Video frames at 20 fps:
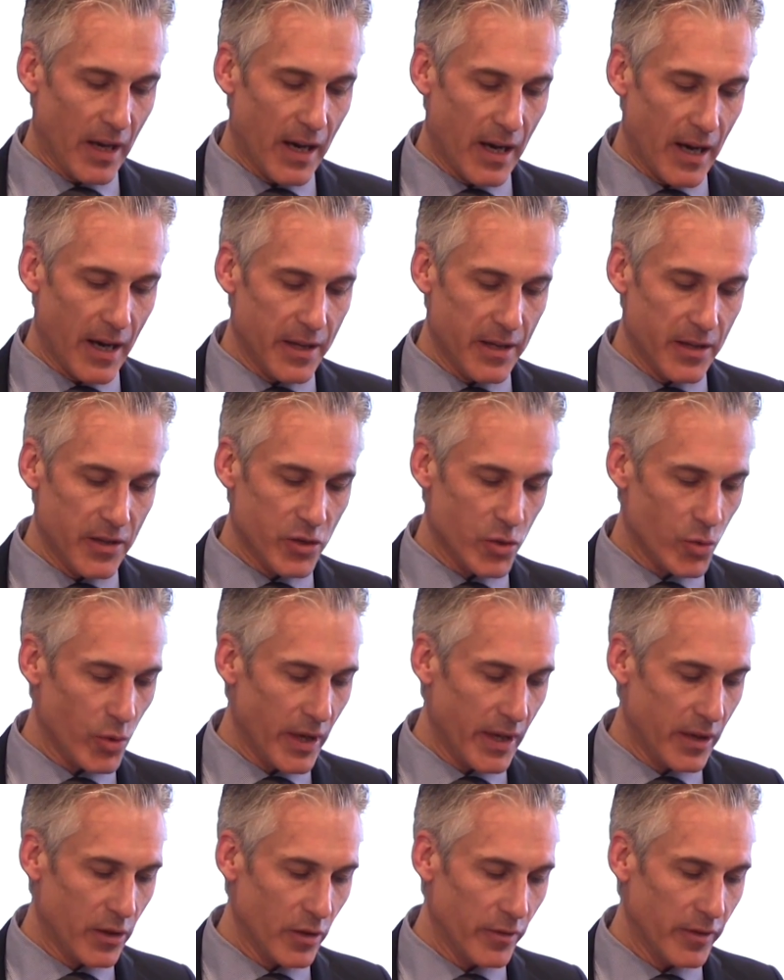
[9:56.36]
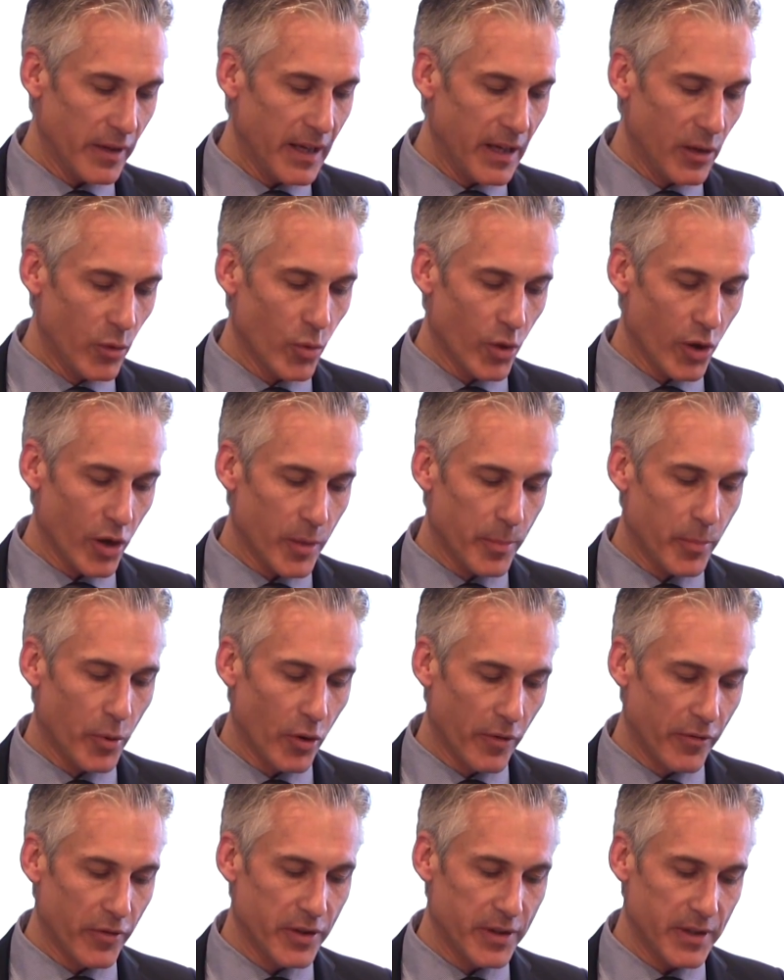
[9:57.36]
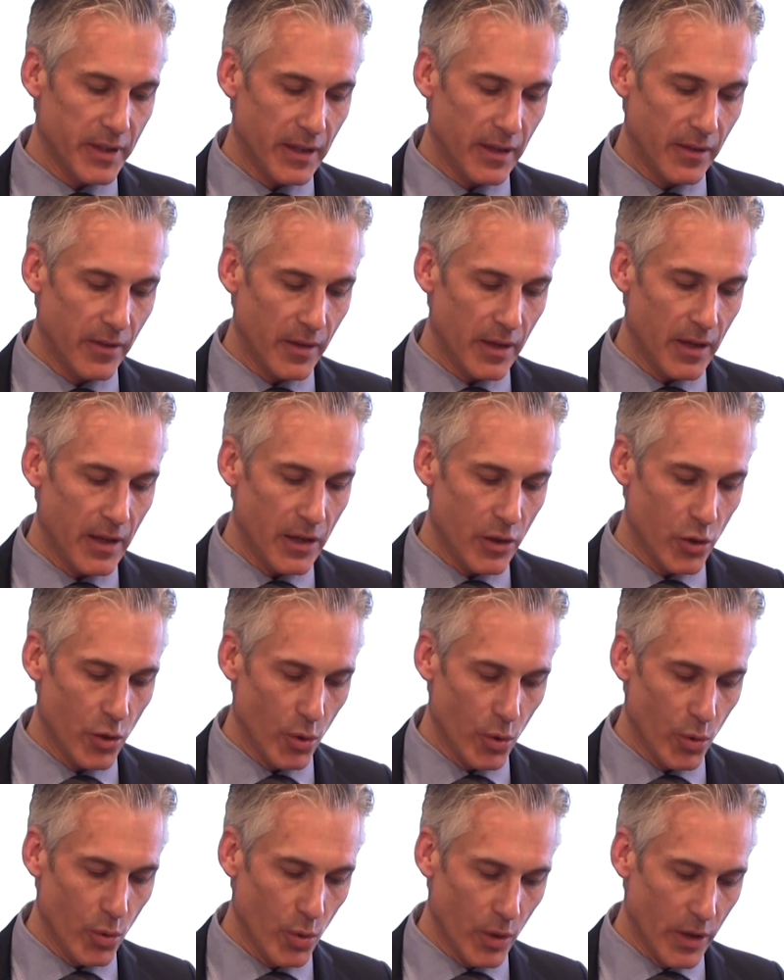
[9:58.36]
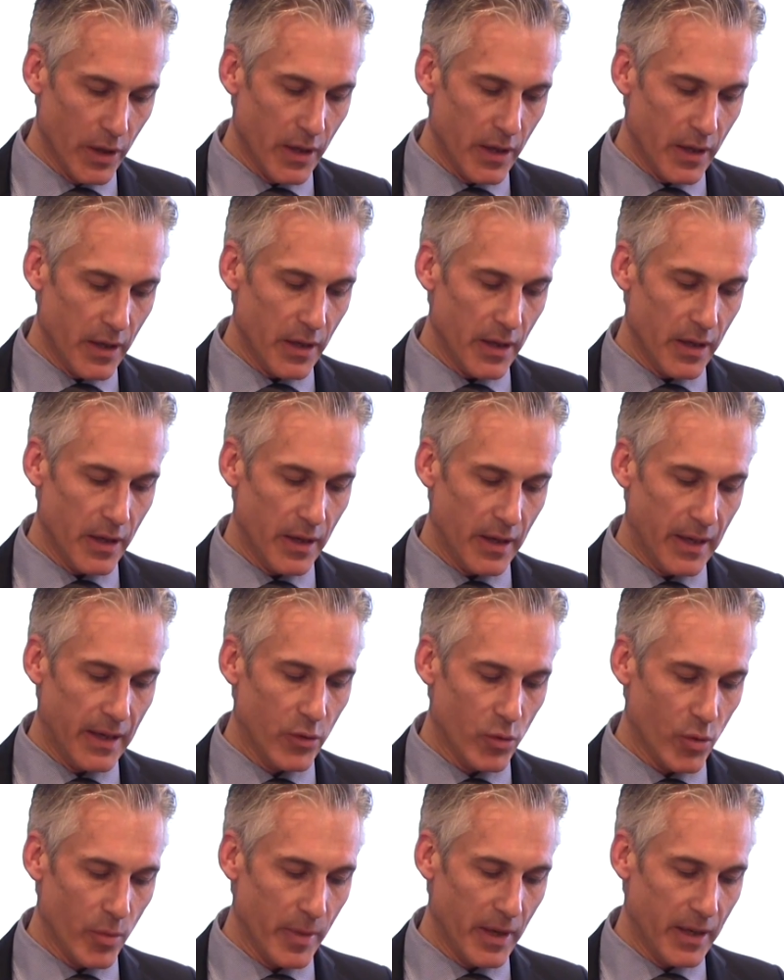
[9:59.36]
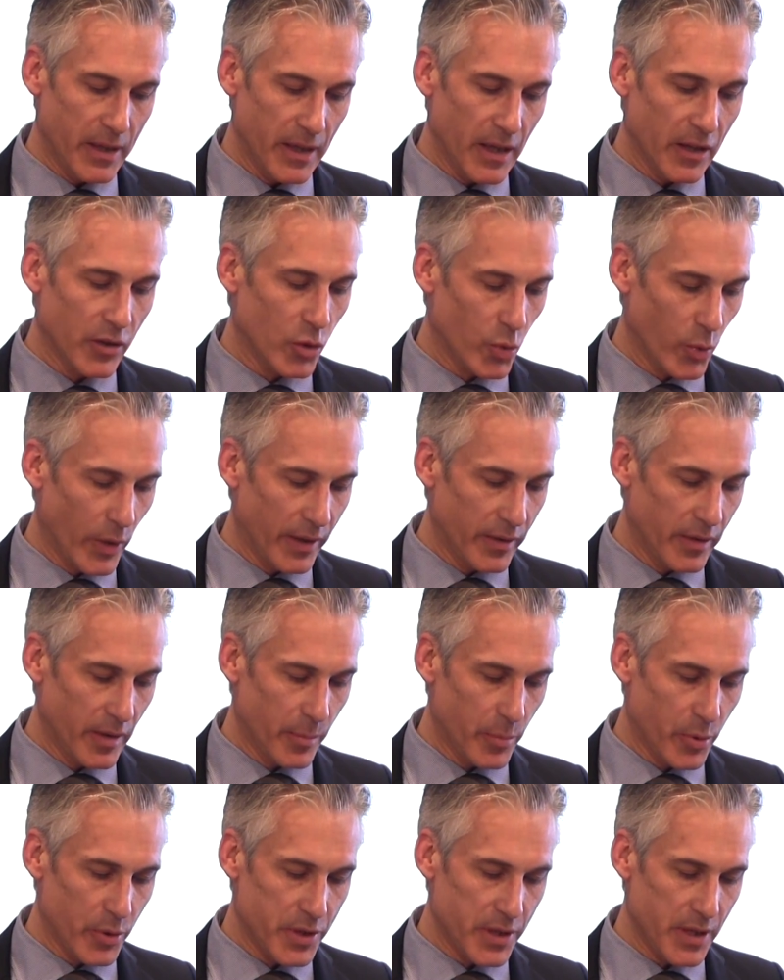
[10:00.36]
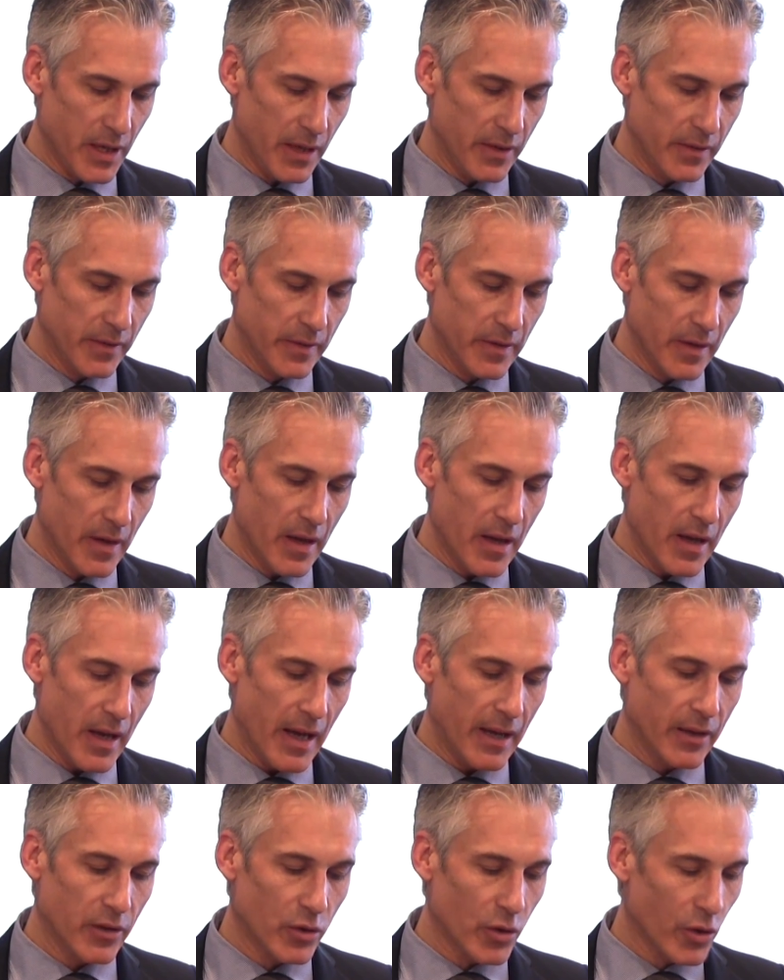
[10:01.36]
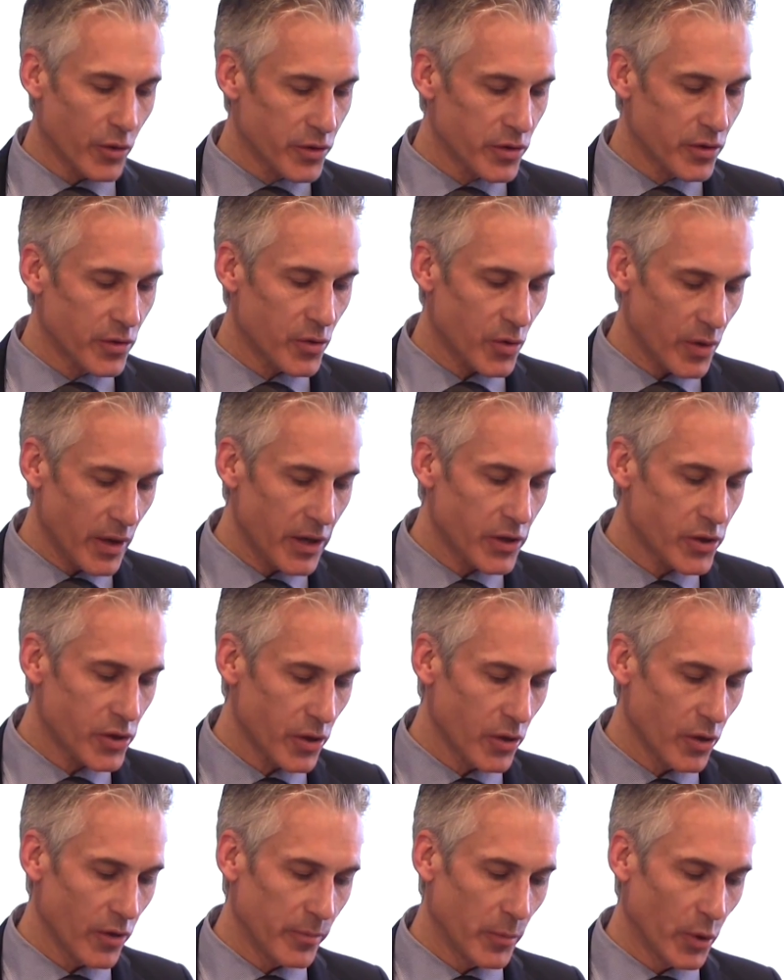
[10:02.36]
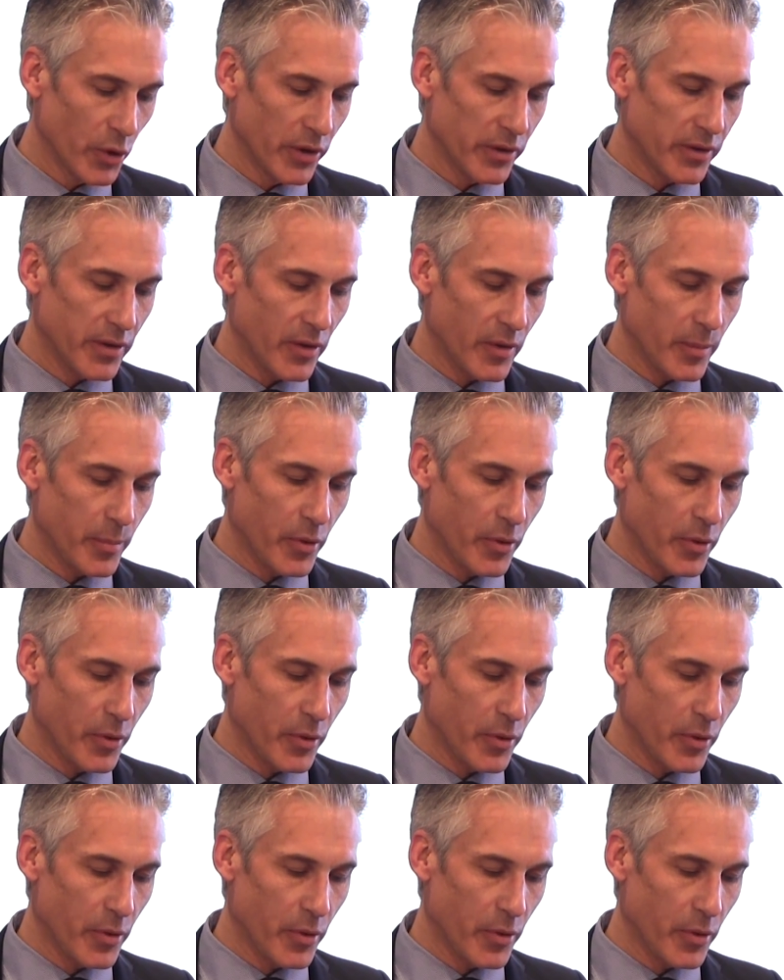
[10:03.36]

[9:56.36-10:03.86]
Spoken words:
highest rate of in-work poverty in the EU in Romania, 20%, and a concentration of monetary